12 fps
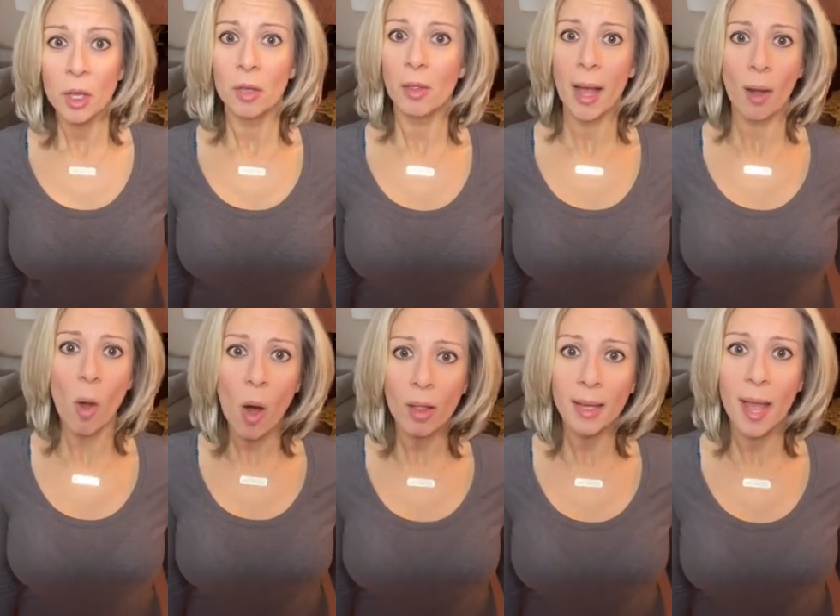you lack
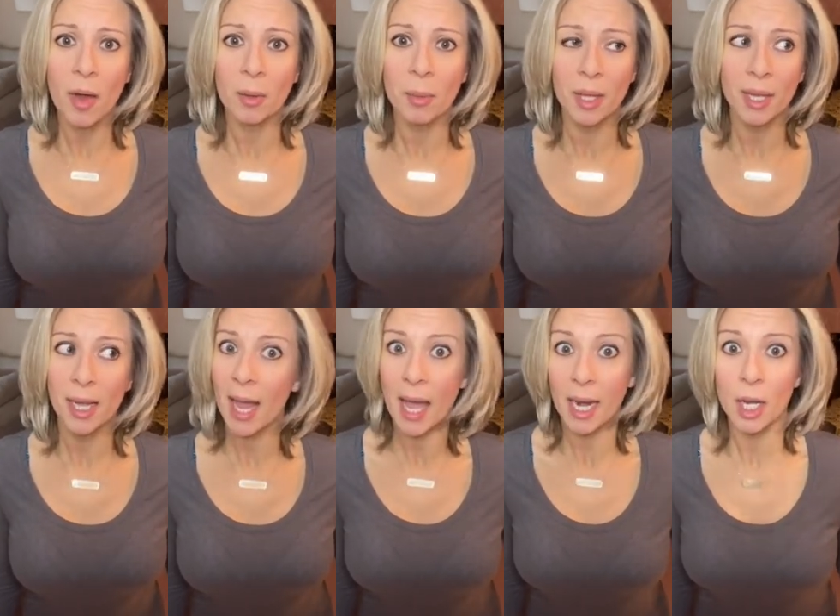all
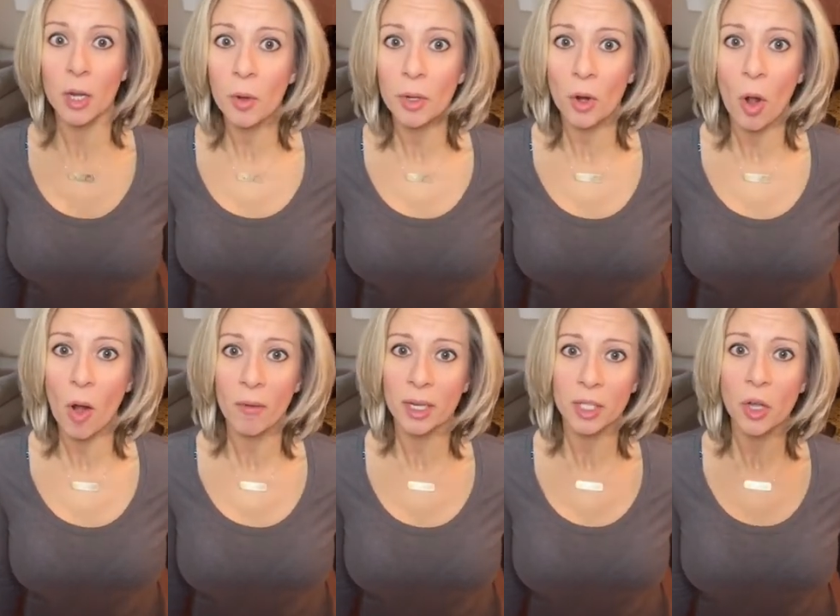accountability, and I know you're
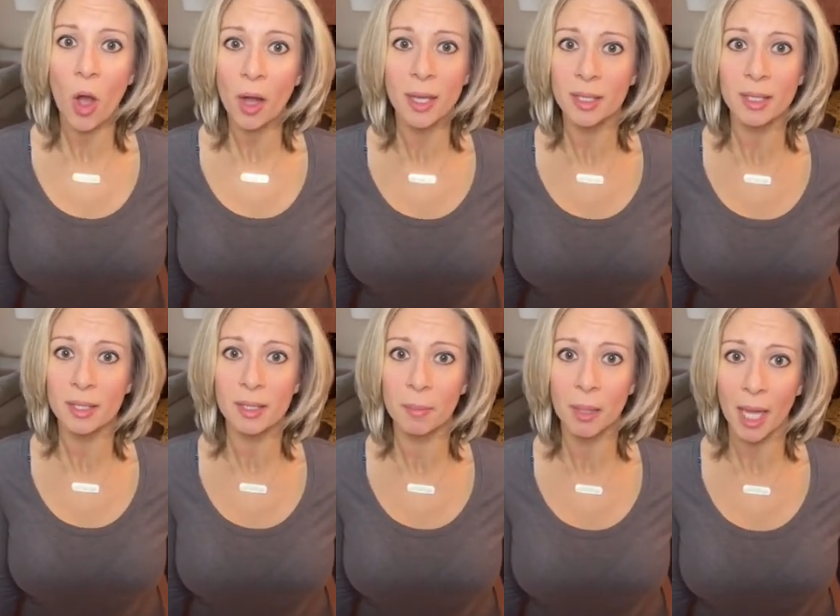already talking to
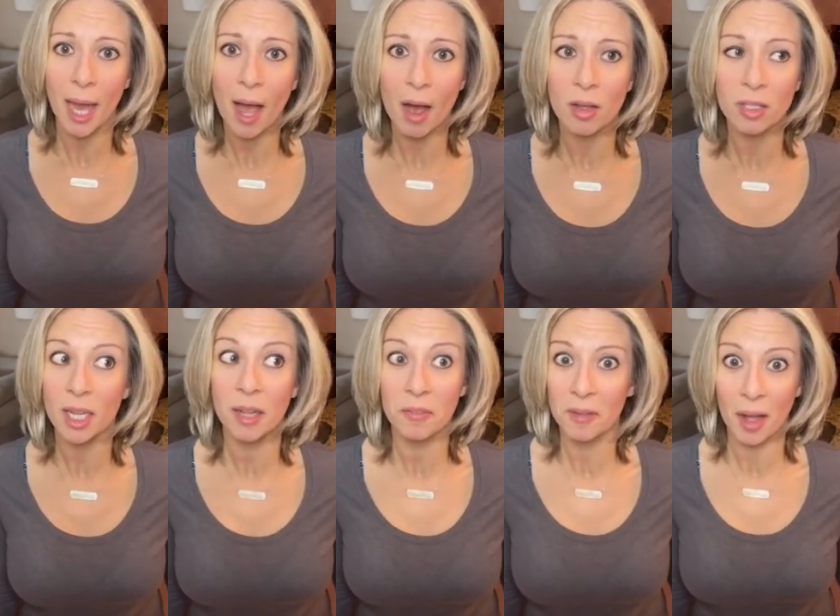somebody else,
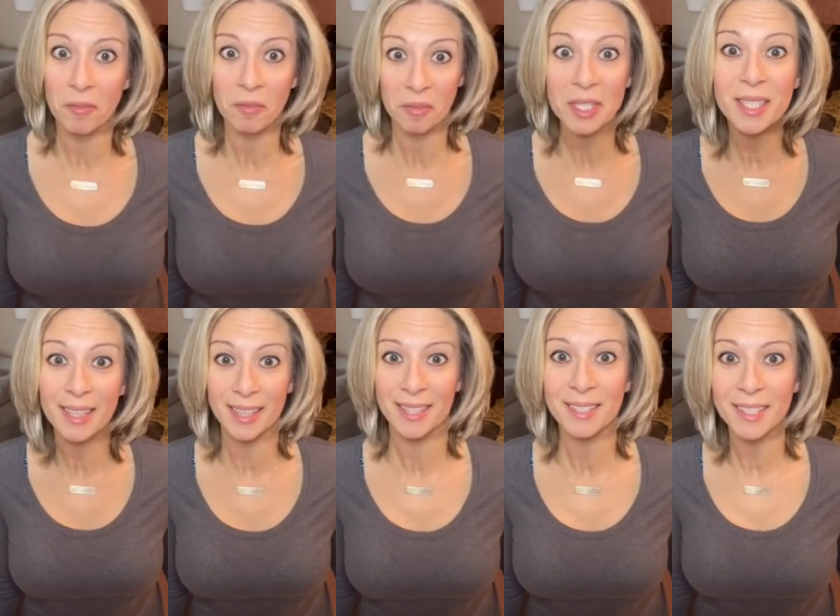if not
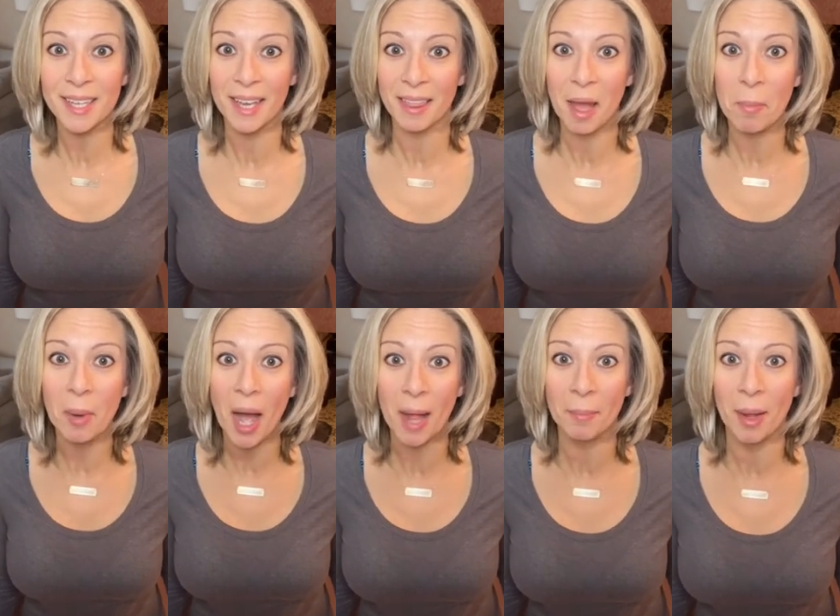physically seeing them
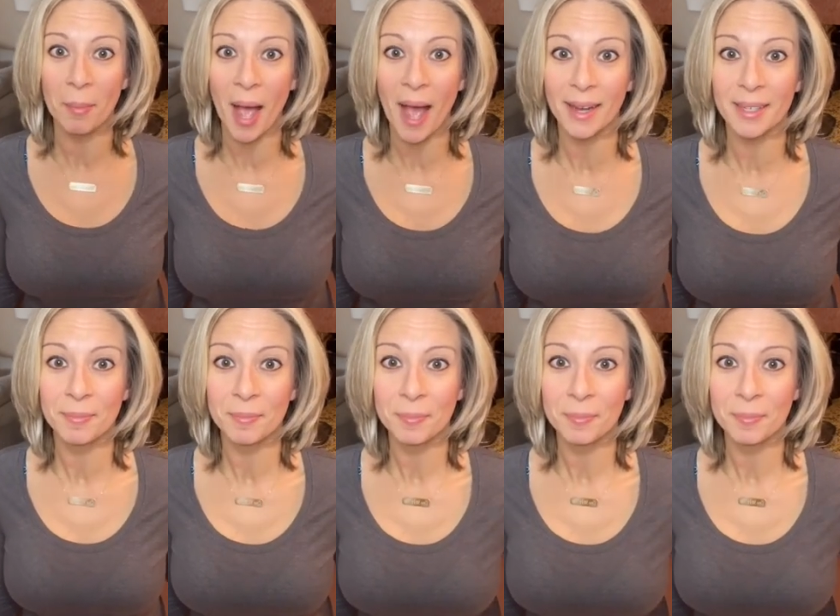behind my back